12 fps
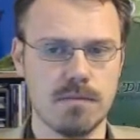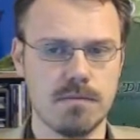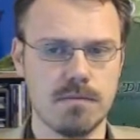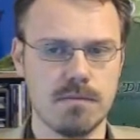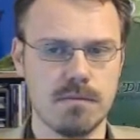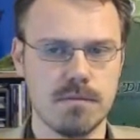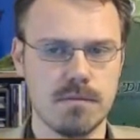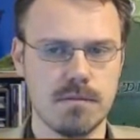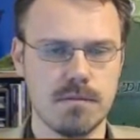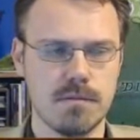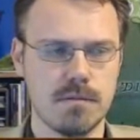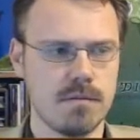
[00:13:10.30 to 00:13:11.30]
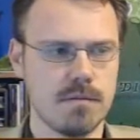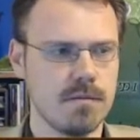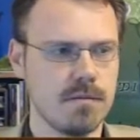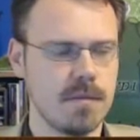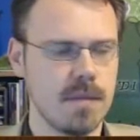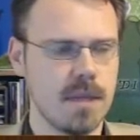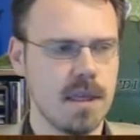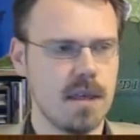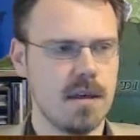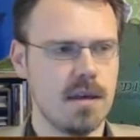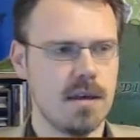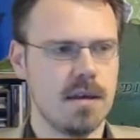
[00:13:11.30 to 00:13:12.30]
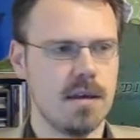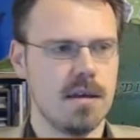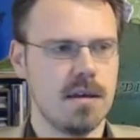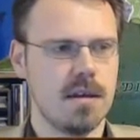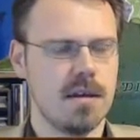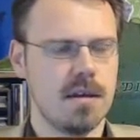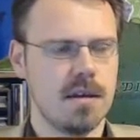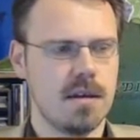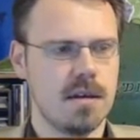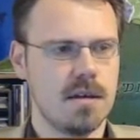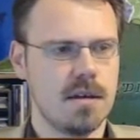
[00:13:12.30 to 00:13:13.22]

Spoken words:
(no one is talking)